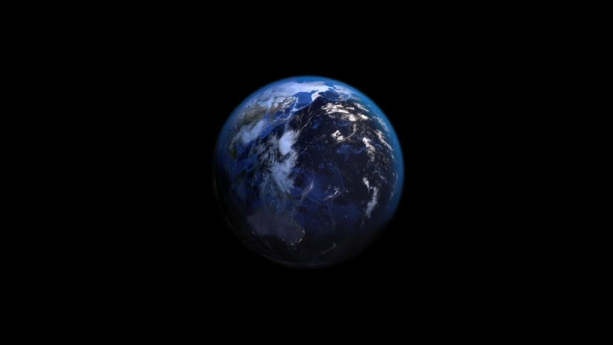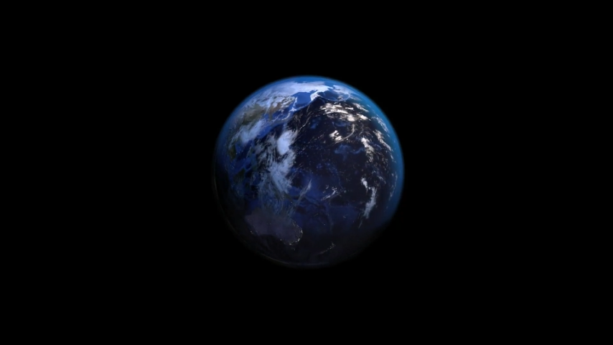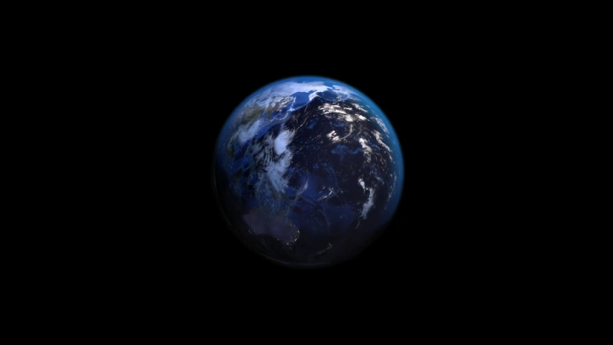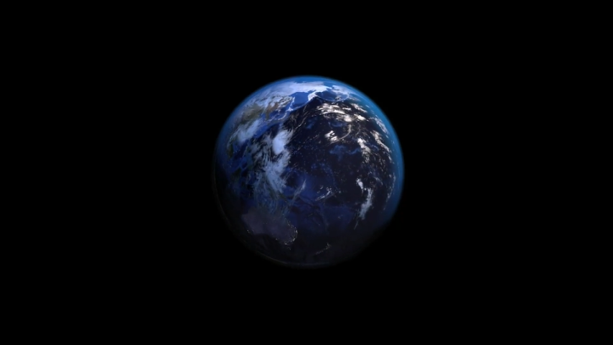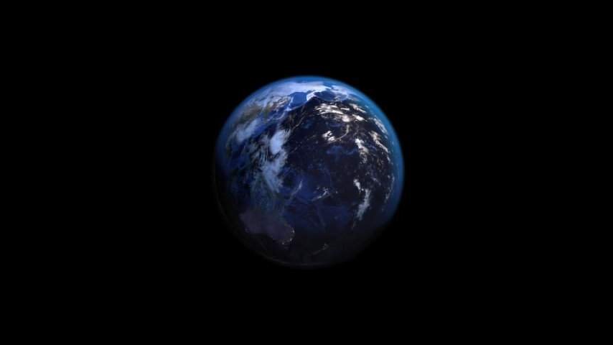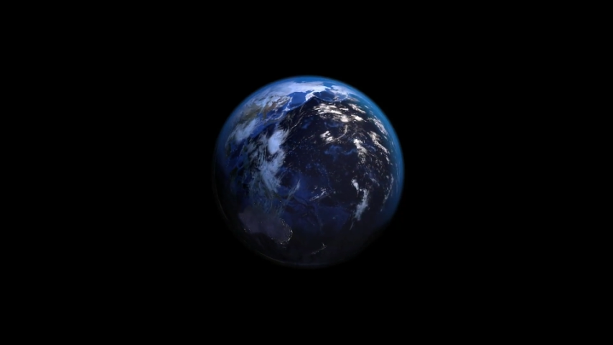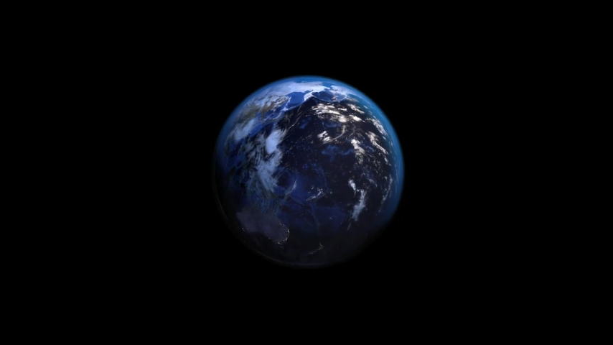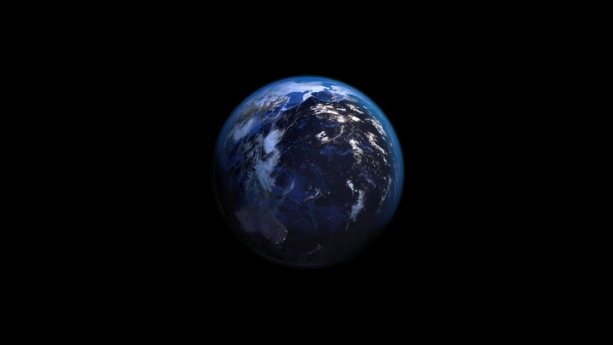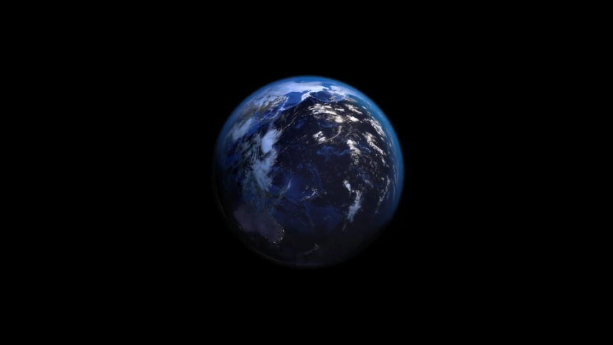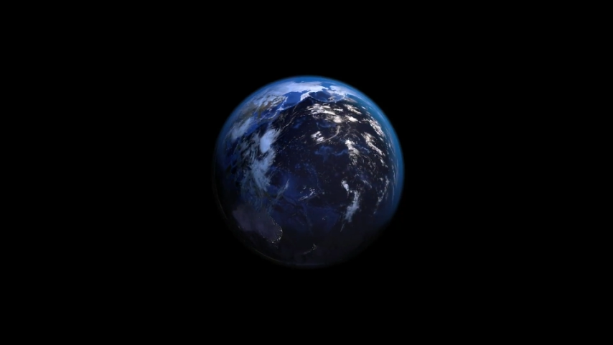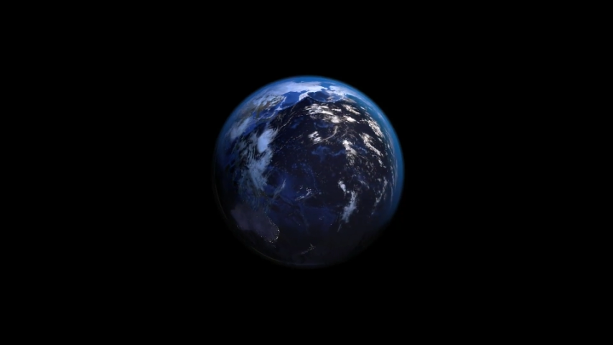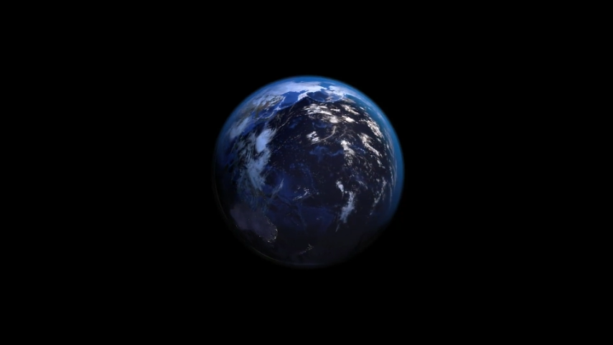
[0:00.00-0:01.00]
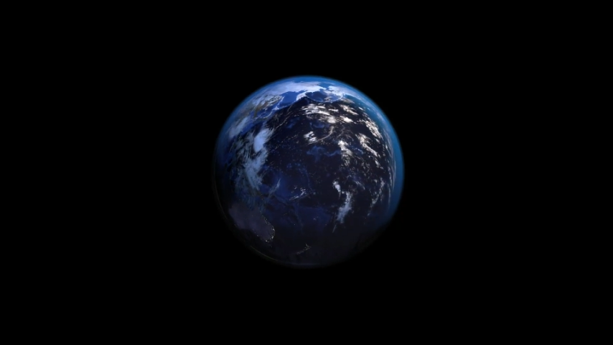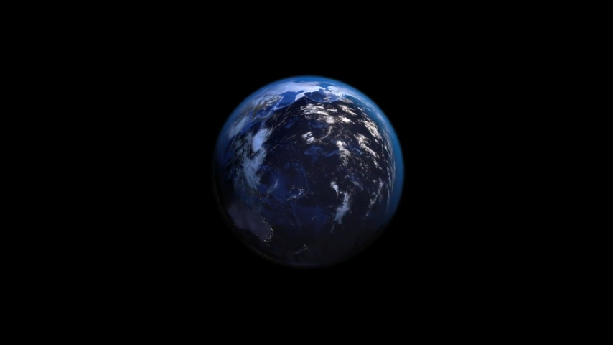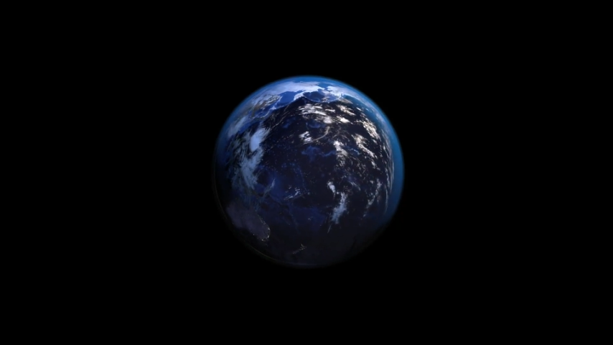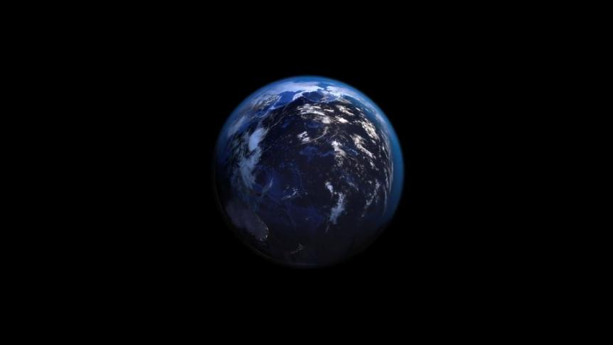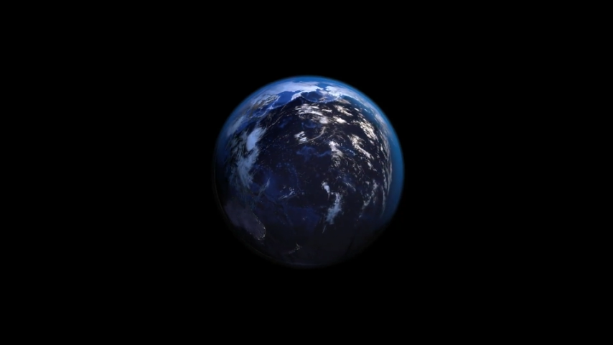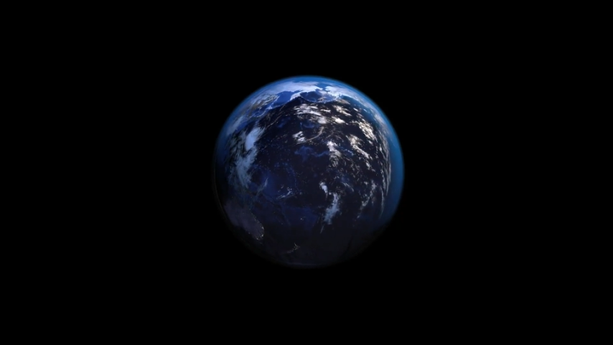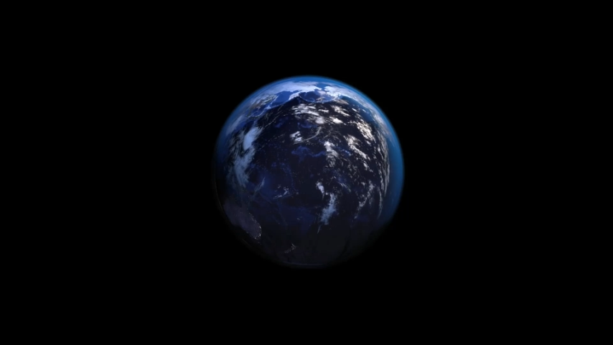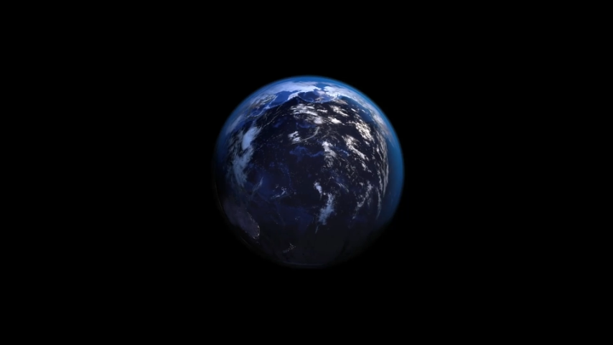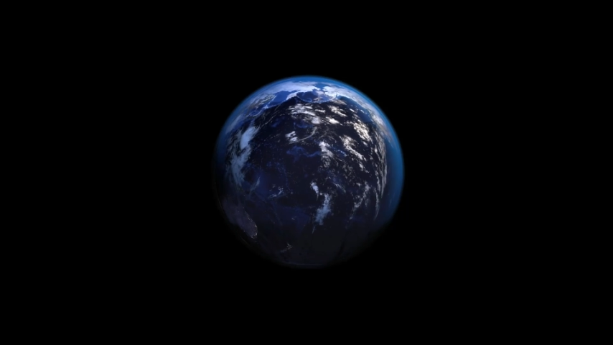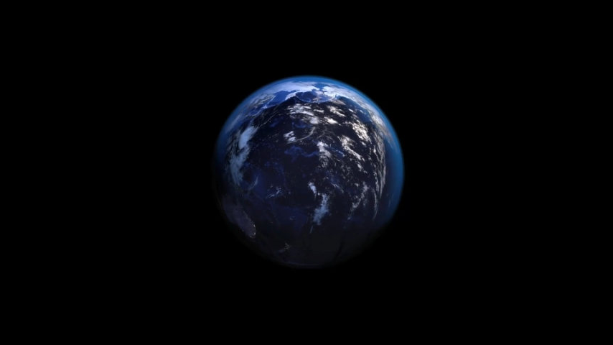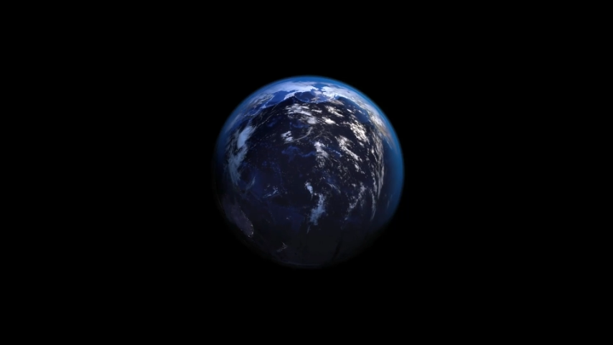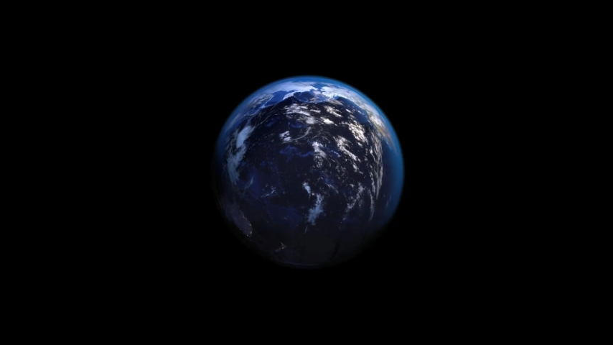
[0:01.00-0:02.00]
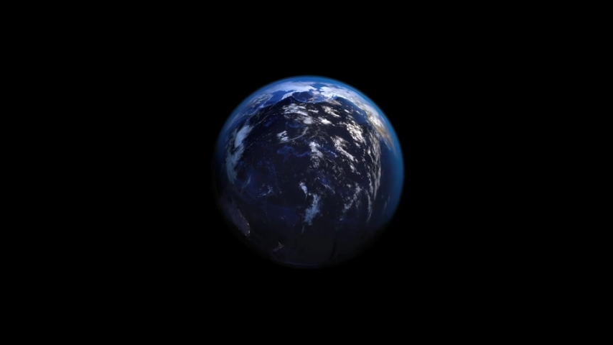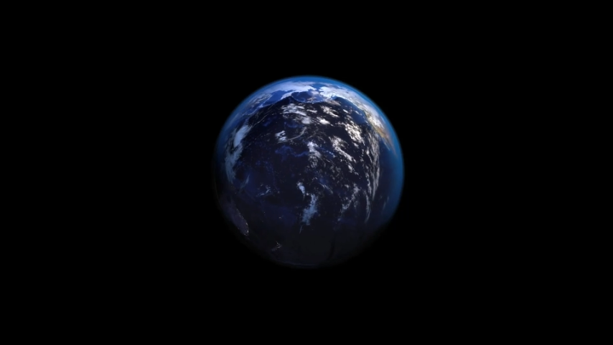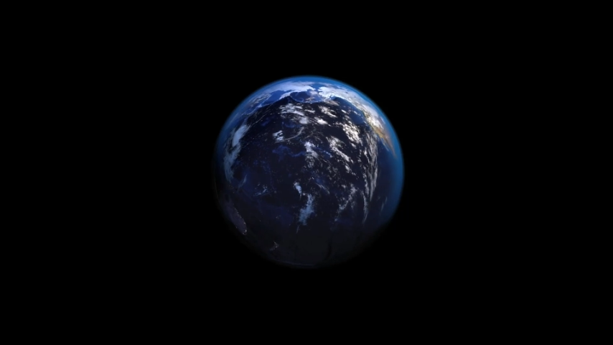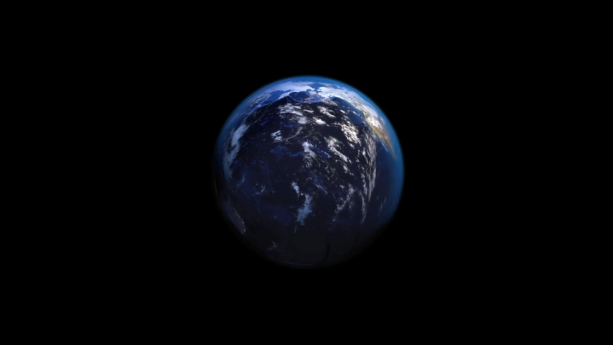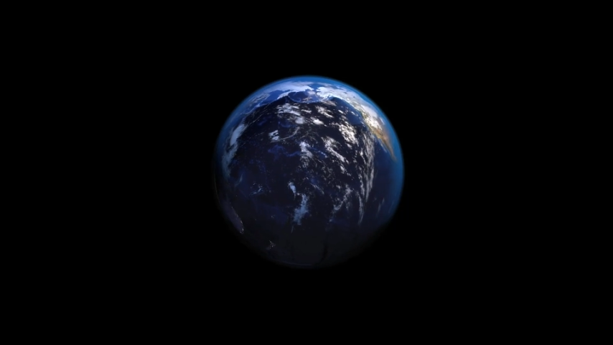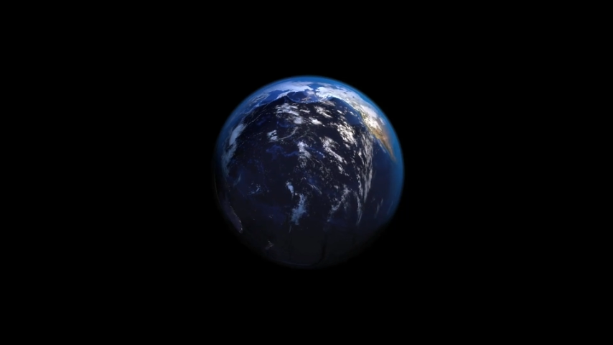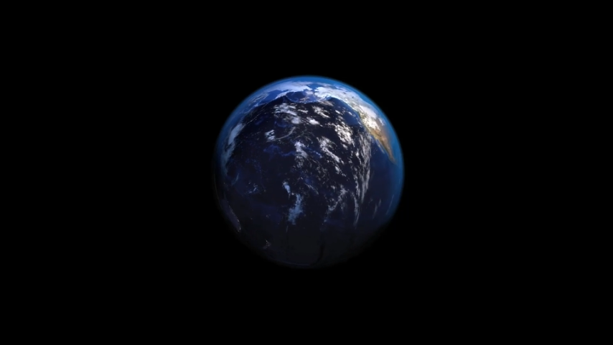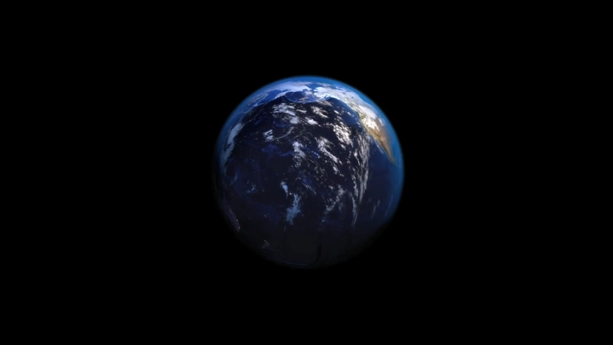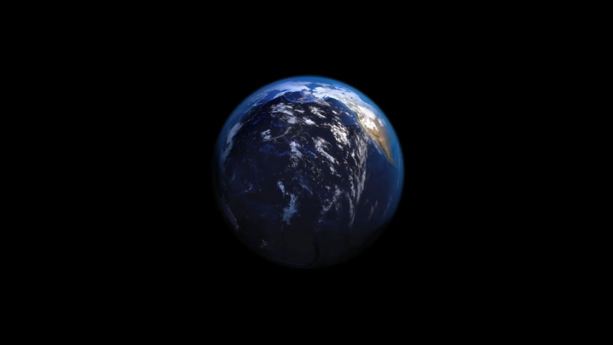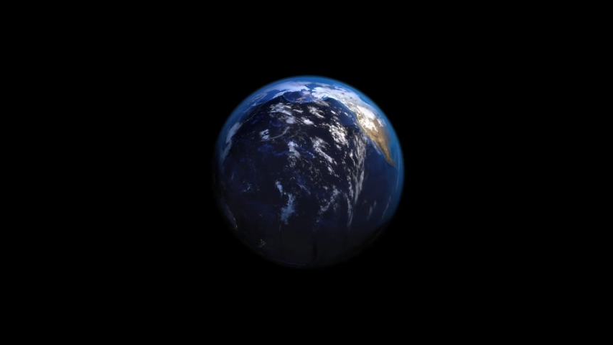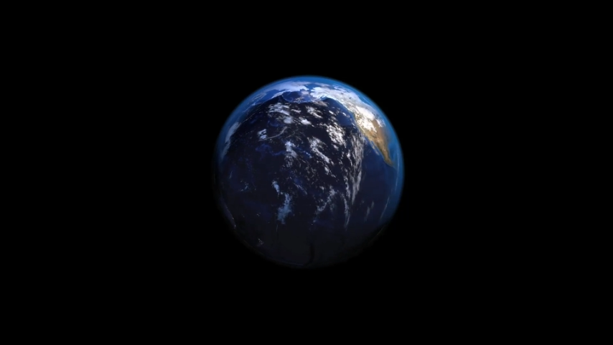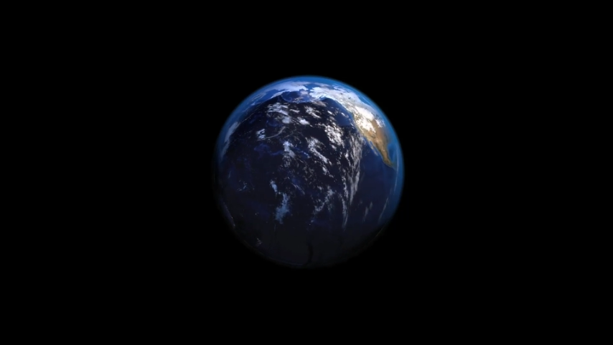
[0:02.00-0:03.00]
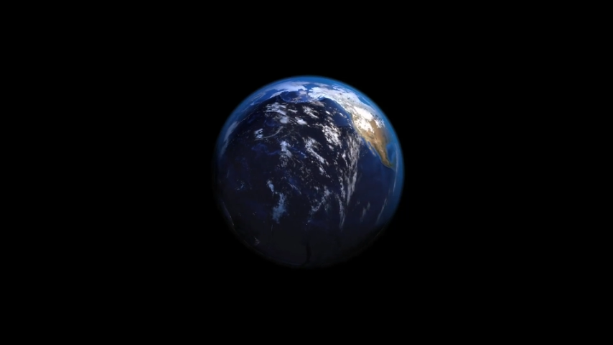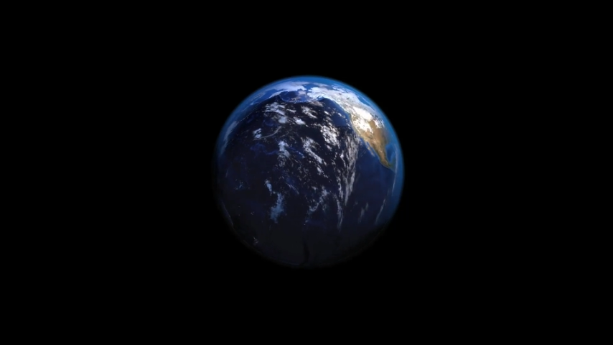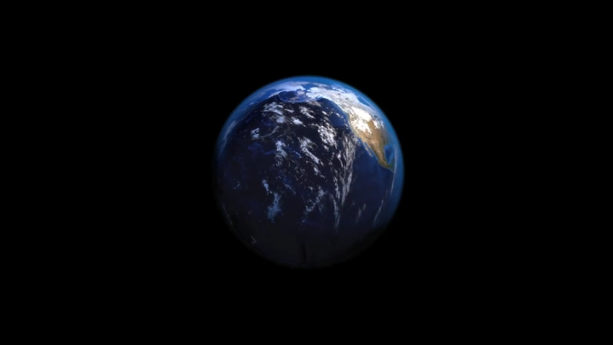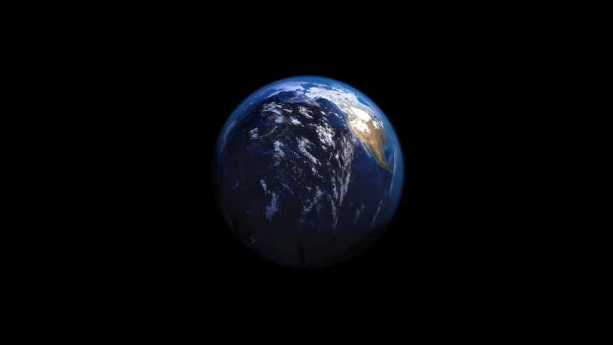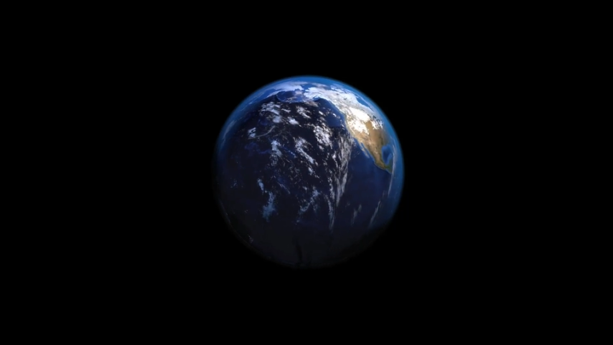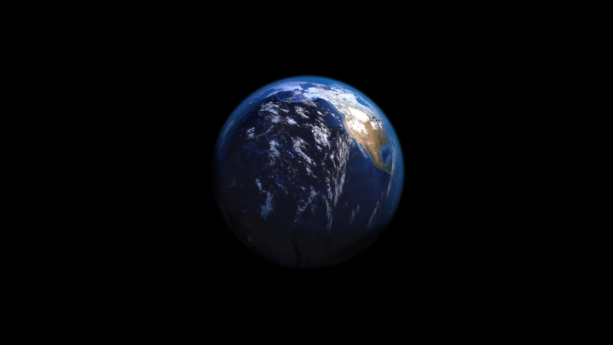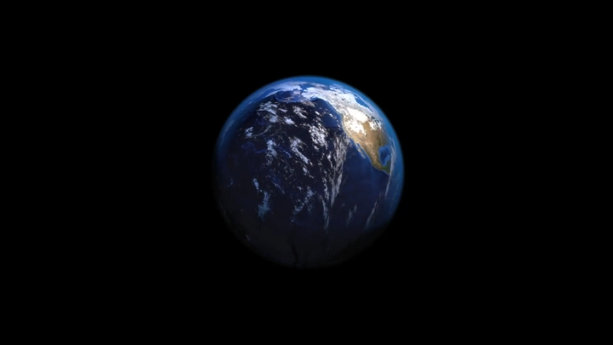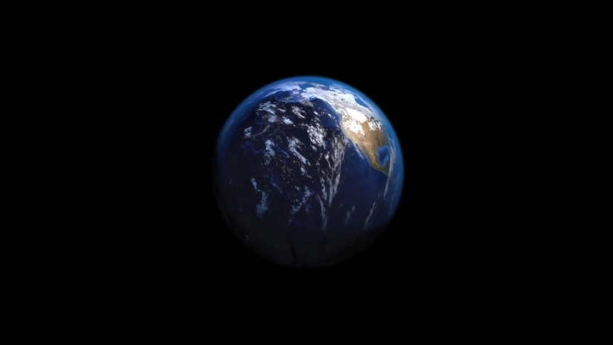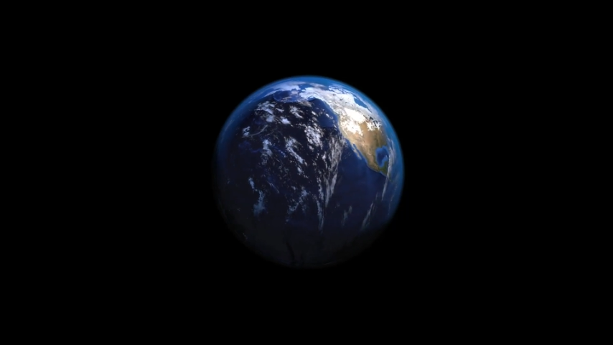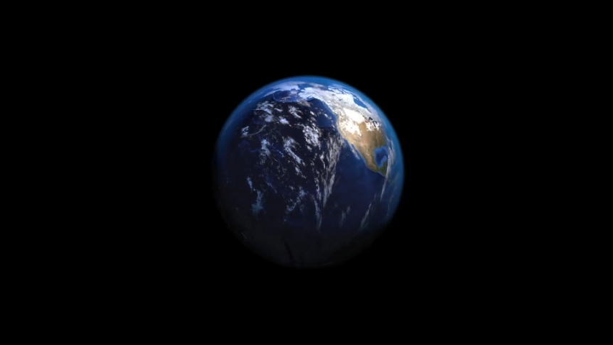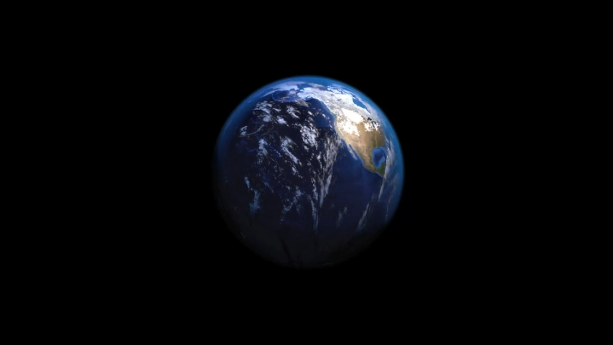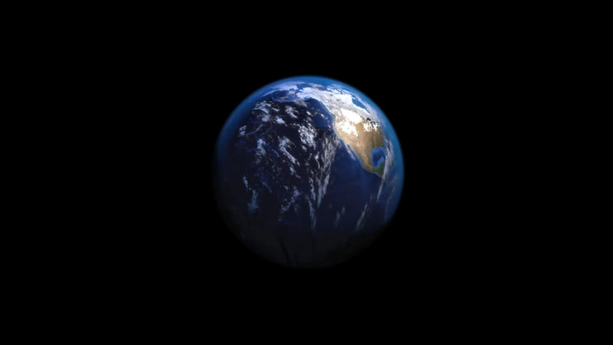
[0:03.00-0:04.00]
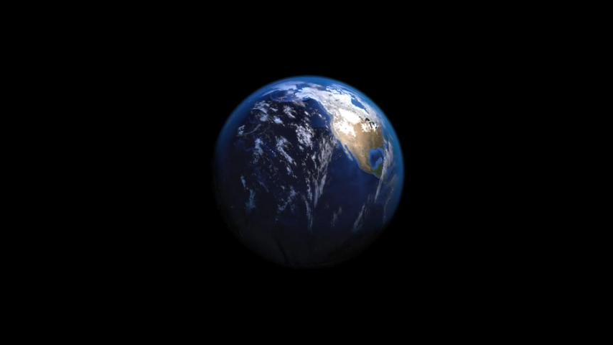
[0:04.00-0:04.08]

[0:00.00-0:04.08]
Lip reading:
[unreadable: no face in view]